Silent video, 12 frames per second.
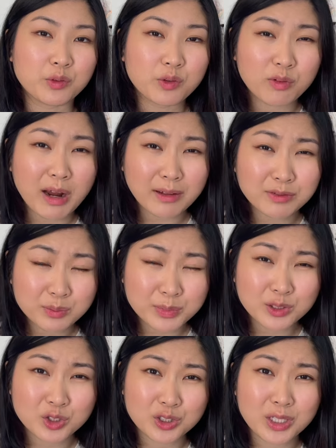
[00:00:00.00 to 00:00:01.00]

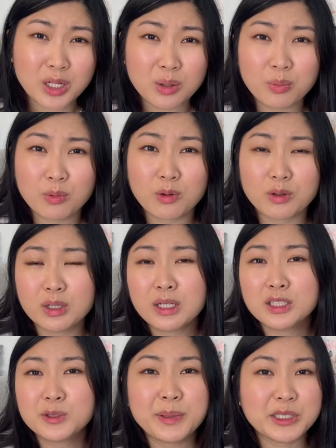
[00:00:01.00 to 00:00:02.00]
craftsmanship or
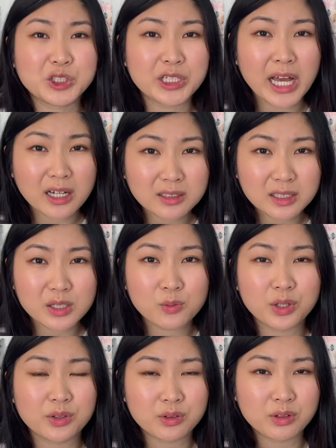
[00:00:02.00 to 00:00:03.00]
speciality
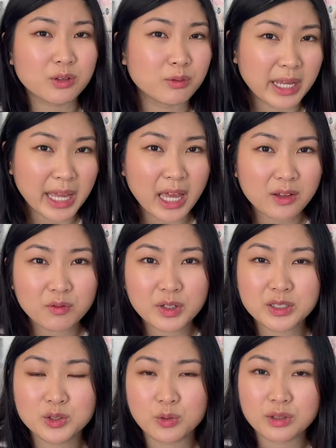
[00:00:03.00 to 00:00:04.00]
with the
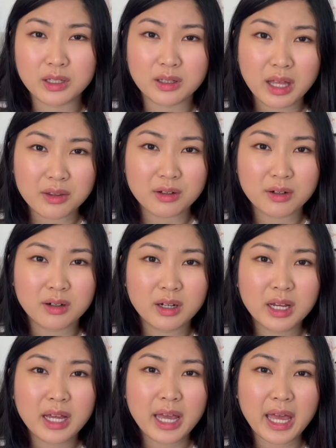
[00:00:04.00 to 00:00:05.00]
canvas or the leather,
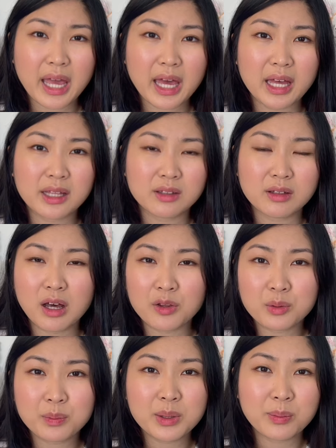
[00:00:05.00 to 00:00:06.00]
and other
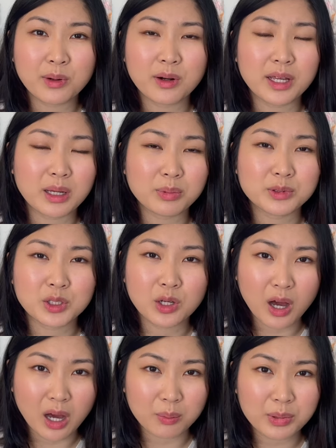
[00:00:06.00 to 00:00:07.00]
people are able to
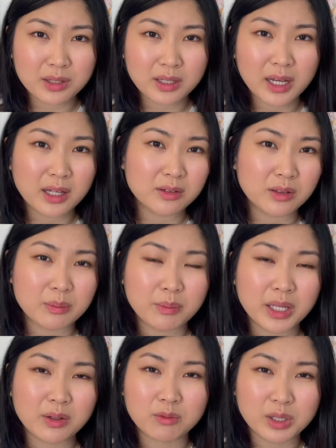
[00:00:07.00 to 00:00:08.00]
copy that and
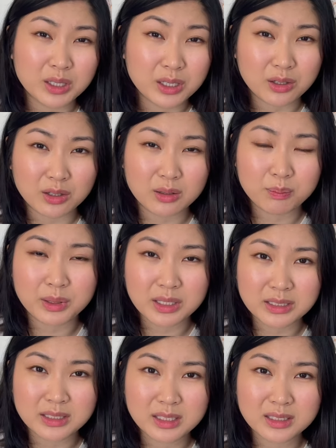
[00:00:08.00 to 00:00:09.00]
make really good
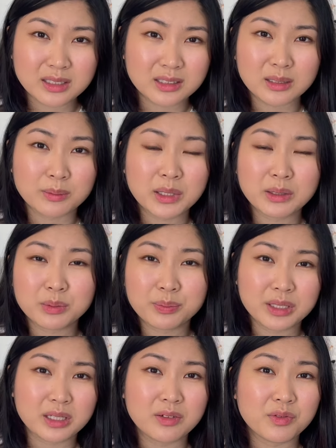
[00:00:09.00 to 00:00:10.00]
pieces and sometimes be
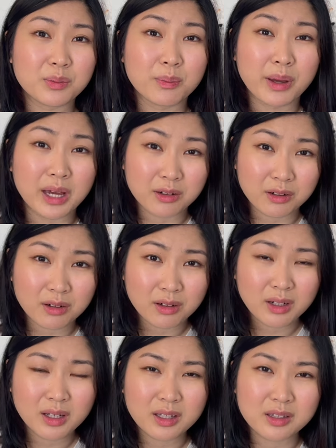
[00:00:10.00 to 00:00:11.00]
even better
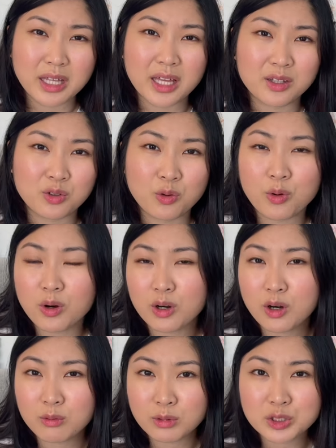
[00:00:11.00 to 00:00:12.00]
than your
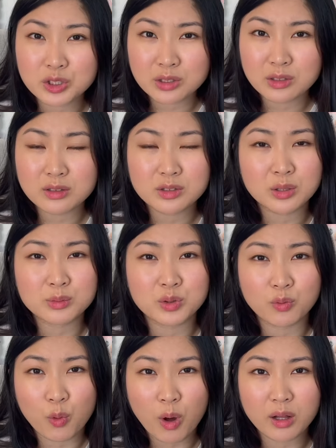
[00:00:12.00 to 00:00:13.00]
original in terms of
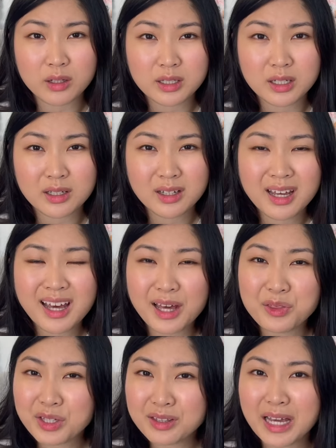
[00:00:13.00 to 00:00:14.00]
quality, I
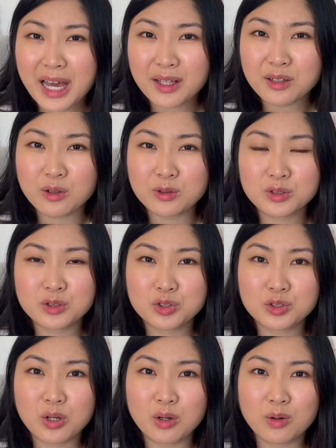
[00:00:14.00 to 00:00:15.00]
think that goes to
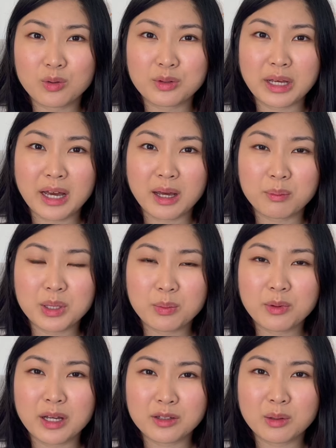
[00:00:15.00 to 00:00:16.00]
show that people
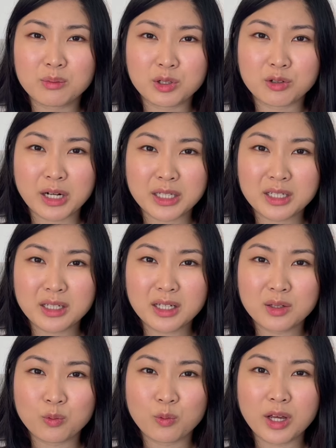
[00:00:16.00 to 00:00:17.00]
end up regretting
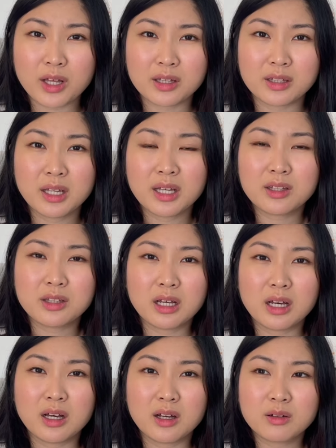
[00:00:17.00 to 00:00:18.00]
it when
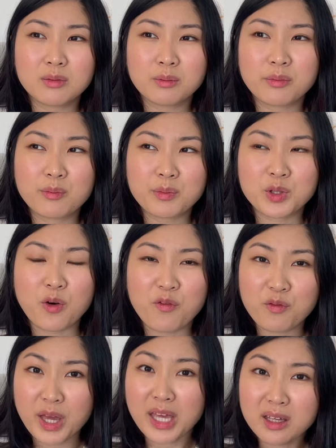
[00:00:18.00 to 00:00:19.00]
the
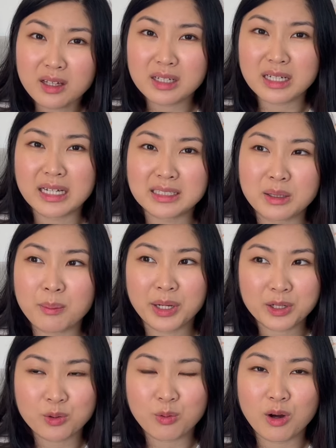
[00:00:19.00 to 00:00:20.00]
fake has
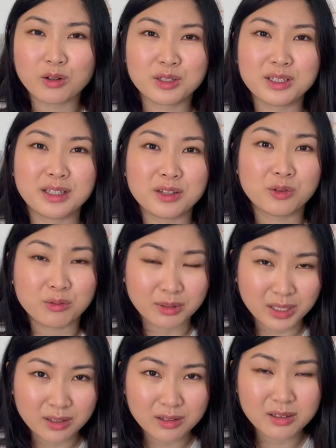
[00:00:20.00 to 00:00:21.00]
better quality than the
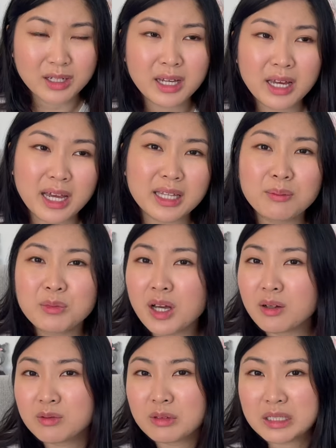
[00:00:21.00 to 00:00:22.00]
real. And I'm
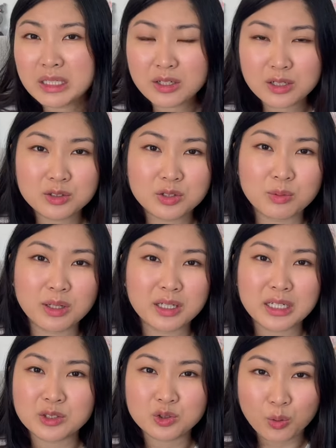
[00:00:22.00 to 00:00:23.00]
not here to really
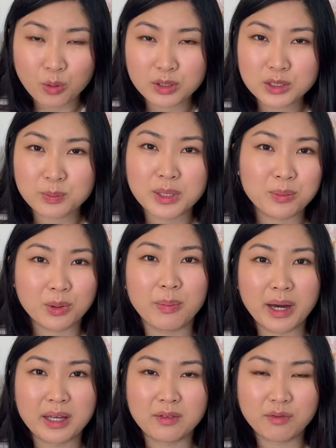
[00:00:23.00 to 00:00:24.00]
endorse people
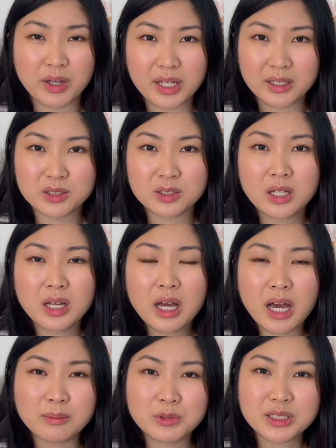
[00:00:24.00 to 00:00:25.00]
buying fakes.
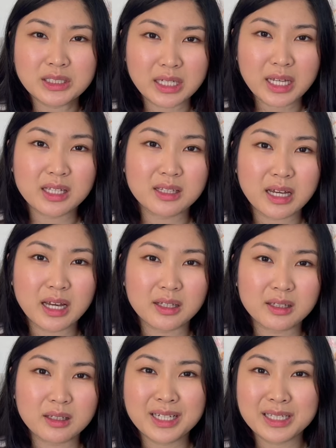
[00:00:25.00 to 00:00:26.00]
I'm just saying
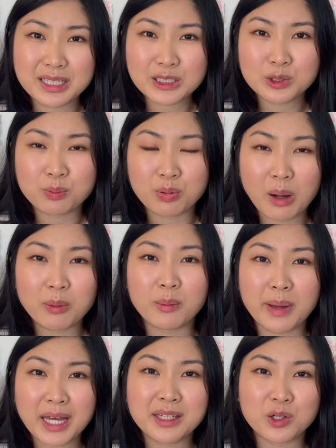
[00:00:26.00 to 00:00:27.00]
that it is
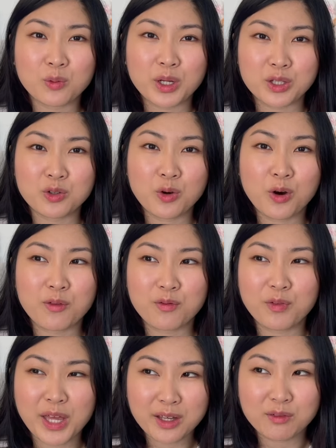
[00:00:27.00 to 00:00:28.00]
problematic when your
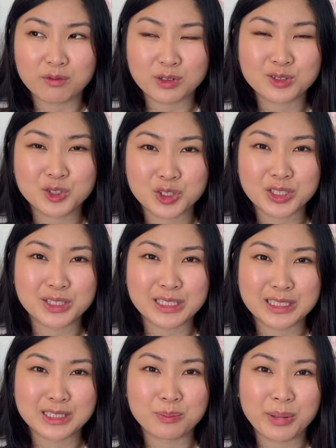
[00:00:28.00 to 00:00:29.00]
fake version
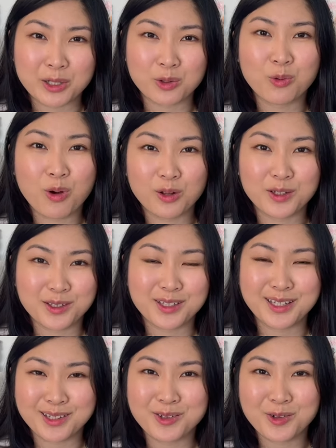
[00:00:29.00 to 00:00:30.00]
is better quality
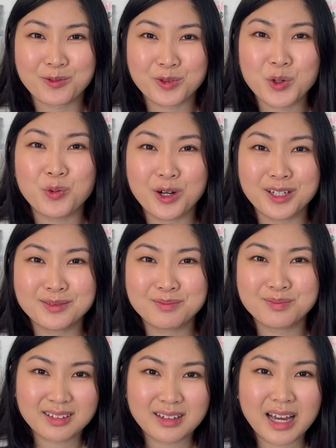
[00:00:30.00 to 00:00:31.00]
than your real one.
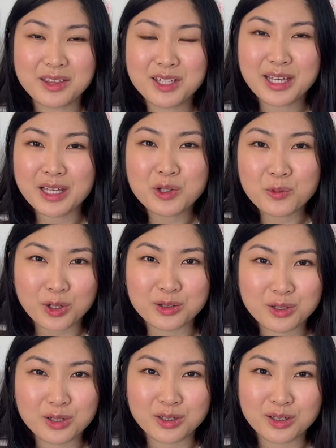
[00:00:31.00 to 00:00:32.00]
I think anyone
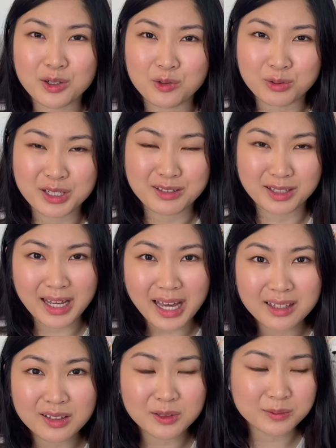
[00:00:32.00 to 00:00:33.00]
could agree to
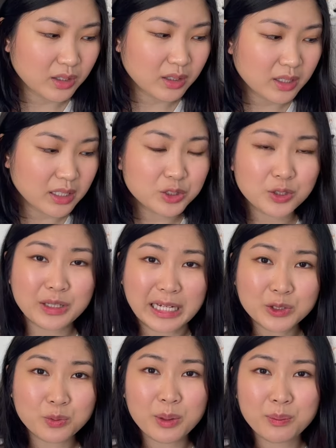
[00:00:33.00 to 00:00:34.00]
that. And so
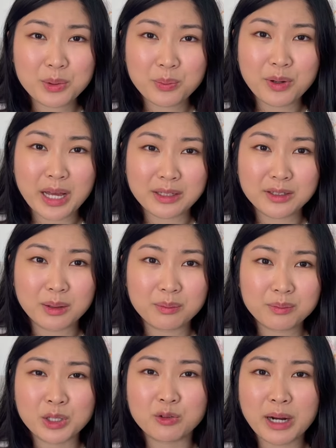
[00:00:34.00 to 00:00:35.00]
that's why people end up
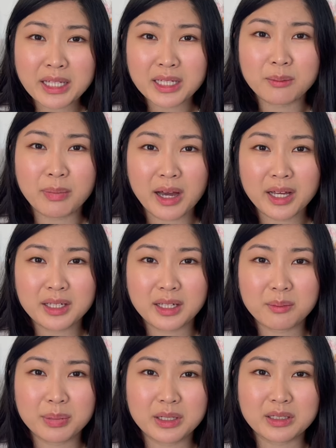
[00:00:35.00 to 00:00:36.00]
regretting buying
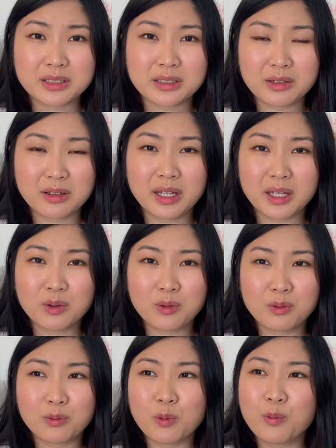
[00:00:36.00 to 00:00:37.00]
it, because they're like,
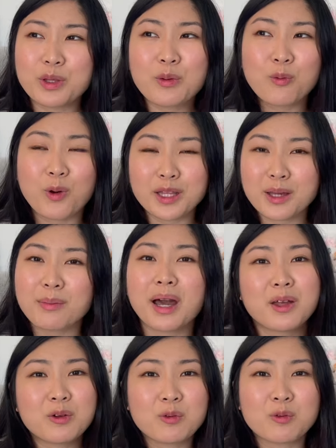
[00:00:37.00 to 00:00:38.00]
well, then what am I